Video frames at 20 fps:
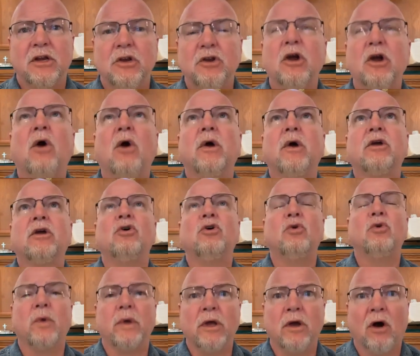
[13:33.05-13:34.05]
Knowing
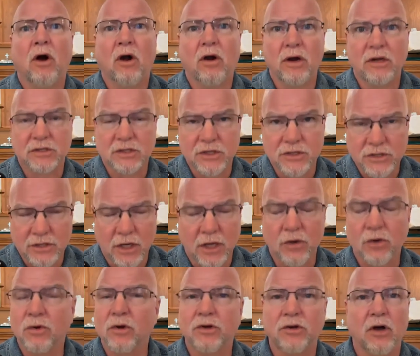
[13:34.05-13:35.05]
who we are as a
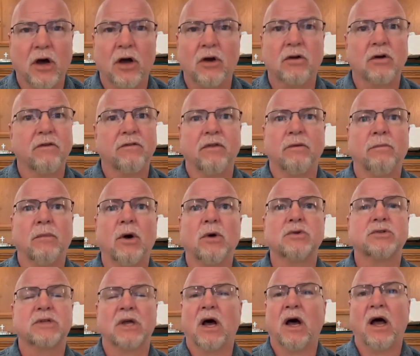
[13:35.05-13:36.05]
son or a daughter of the
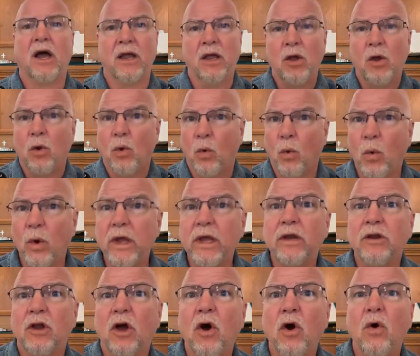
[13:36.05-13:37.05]
Most High,
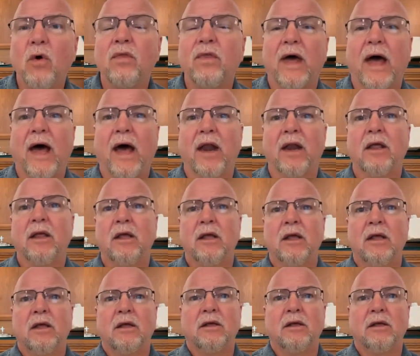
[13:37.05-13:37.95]
we know that.